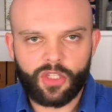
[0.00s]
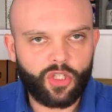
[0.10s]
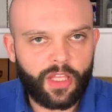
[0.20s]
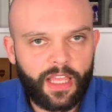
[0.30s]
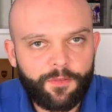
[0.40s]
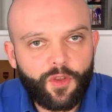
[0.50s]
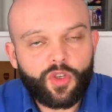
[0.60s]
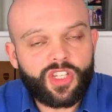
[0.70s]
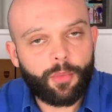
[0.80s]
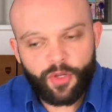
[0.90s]
if
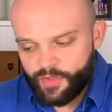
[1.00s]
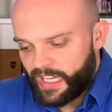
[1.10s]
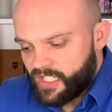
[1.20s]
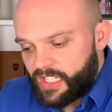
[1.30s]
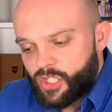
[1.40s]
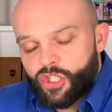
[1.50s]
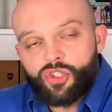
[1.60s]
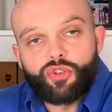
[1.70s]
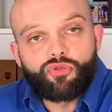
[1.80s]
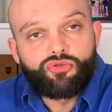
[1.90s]
you're someone who's actually
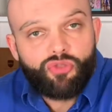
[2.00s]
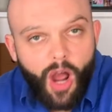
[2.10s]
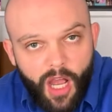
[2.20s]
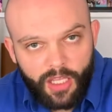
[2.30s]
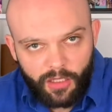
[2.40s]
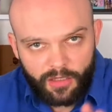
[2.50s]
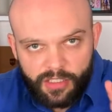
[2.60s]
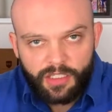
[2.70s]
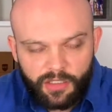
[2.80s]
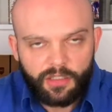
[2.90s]

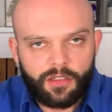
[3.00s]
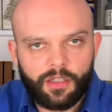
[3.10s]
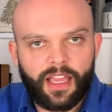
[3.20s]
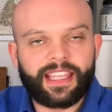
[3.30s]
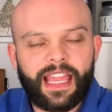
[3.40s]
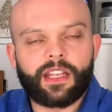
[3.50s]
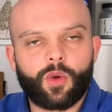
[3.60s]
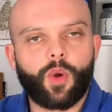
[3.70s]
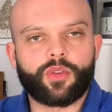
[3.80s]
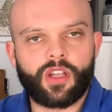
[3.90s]
struggled, again,
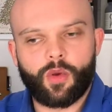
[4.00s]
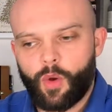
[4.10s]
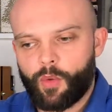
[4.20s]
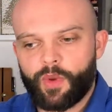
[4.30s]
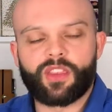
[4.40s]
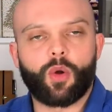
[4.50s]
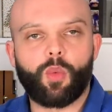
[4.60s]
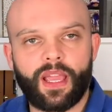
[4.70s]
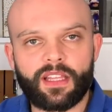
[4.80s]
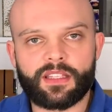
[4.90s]
quote unquote, with your
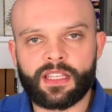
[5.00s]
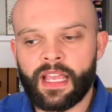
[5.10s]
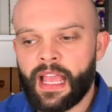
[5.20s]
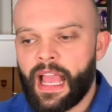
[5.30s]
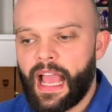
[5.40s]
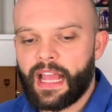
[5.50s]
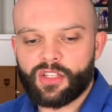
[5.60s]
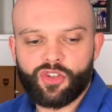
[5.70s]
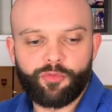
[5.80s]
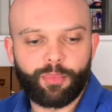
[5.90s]
weight,
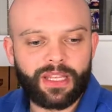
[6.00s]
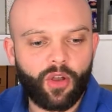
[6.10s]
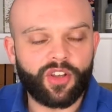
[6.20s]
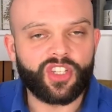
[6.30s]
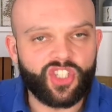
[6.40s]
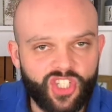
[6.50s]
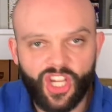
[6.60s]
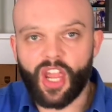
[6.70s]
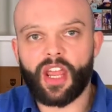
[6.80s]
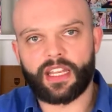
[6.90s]
and you've been on a
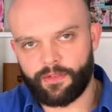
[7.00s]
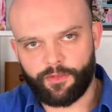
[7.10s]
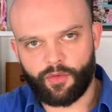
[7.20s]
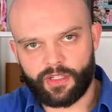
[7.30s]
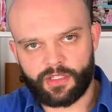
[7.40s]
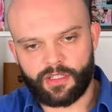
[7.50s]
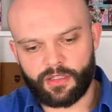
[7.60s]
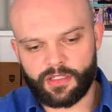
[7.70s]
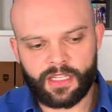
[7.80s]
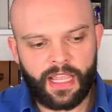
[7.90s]
journey, for
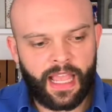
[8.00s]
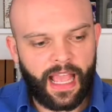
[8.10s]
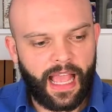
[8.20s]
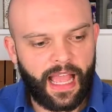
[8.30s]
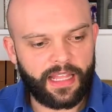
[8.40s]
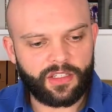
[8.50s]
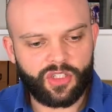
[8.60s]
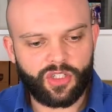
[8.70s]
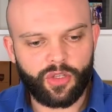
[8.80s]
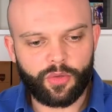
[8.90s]
instance, and
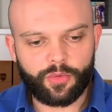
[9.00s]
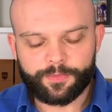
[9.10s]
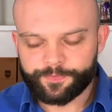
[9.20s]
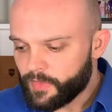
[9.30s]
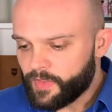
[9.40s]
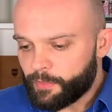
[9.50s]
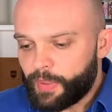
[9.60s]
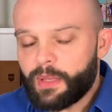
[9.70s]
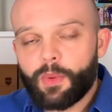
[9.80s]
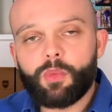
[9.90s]
you,
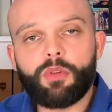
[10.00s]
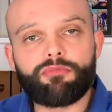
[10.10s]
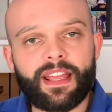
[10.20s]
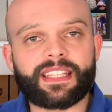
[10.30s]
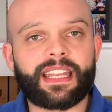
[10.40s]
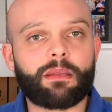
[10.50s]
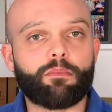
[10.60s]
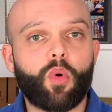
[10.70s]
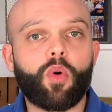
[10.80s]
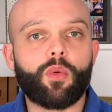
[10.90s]
people will resonate
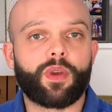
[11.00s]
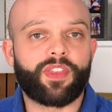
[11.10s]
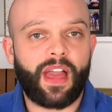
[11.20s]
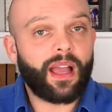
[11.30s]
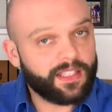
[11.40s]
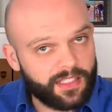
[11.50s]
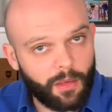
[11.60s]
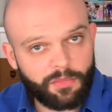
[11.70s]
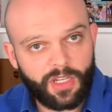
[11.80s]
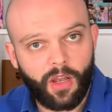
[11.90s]
more with that
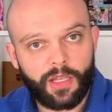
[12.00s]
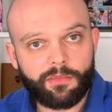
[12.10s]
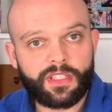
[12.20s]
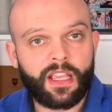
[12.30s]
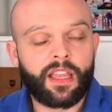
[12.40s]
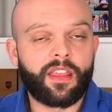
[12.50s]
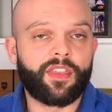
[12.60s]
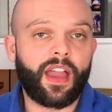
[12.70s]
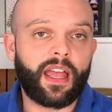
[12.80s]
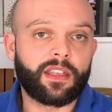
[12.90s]
sometimes
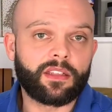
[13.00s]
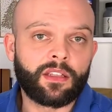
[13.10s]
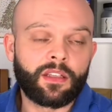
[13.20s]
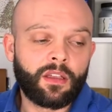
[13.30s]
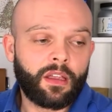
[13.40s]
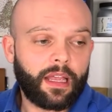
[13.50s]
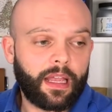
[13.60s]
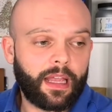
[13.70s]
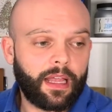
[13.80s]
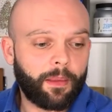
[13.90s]
than
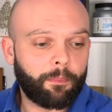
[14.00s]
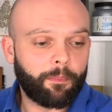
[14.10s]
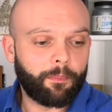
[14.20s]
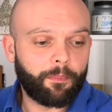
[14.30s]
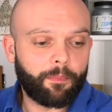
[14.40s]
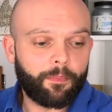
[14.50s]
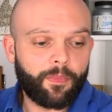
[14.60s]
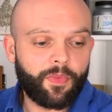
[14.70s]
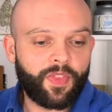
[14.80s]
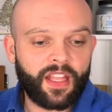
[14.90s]

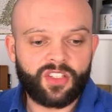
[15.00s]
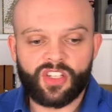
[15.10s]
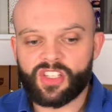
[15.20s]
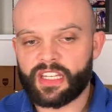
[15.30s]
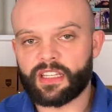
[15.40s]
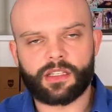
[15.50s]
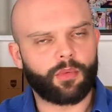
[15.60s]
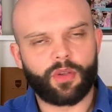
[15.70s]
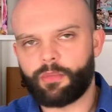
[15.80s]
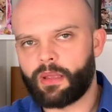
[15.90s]
just seeing
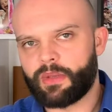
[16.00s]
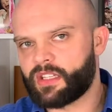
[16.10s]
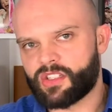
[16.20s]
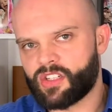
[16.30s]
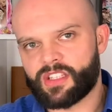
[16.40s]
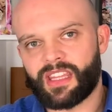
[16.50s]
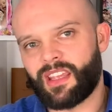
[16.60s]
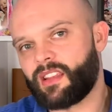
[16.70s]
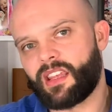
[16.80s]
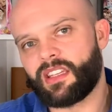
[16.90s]
someone who maybe is just,
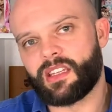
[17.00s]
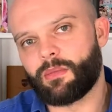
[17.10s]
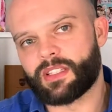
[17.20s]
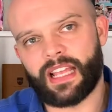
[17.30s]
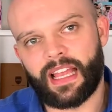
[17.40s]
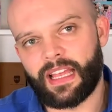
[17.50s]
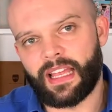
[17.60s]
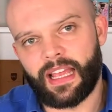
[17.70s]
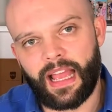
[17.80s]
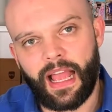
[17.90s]
they deem as
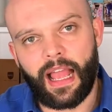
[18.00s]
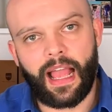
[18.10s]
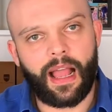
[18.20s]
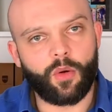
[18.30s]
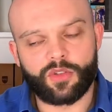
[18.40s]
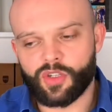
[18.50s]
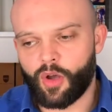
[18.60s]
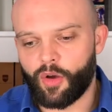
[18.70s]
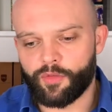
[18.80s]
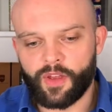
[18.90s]
out
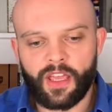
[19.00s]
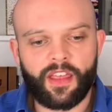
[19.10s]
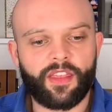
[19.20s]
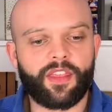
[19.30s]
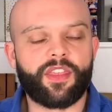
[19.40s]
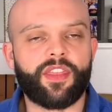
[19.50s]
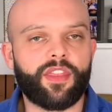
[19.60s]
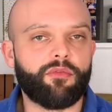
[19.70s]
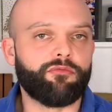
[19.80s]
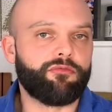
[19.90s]
of
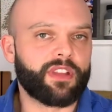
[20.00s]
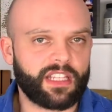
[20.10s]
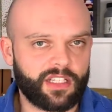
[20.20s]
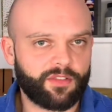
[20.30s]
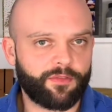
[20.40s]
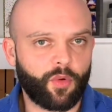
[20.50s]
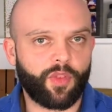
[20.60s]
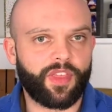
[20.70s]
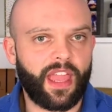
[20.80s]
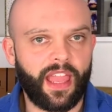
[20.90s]
reach
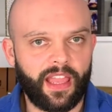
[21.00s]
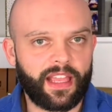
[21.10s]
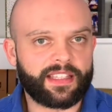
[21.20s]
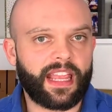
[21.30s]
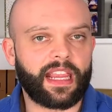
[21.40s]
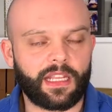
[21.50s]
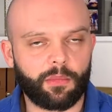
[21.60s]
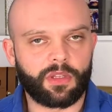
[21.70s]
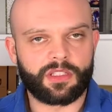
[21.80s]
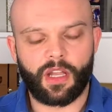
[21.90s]
for their
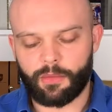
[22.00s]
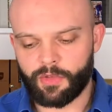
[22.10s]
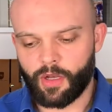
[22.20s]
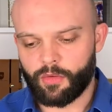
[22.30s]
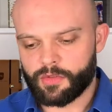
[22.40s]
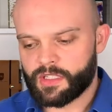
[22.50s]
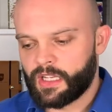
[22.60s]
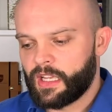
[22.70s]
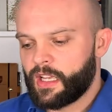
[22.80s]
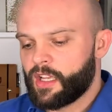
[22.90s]
attainable type goals.
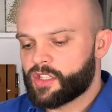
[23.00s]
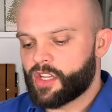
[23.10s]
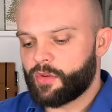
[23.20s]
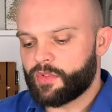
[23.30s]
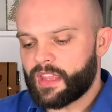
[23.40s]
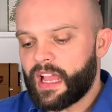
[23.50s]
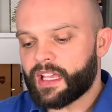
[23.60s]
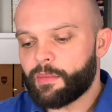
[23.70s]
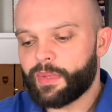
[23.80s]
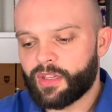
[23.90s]
So
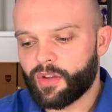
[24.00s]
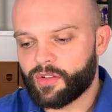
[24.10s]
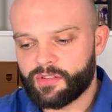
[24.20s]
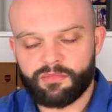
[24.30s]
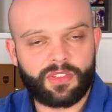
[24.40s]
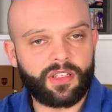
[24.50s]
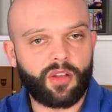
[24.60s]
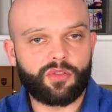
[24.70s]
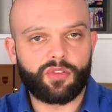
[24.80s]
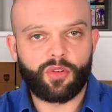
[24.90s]
that can be good. You
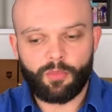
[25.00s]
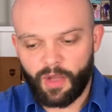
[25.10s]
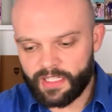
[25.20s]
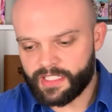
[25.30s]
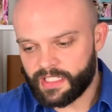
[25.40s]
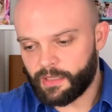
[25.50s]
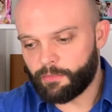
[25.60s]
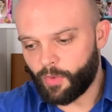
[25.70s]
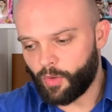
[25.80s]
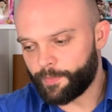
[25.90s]
know, you might seem
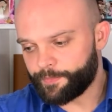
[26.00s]
more.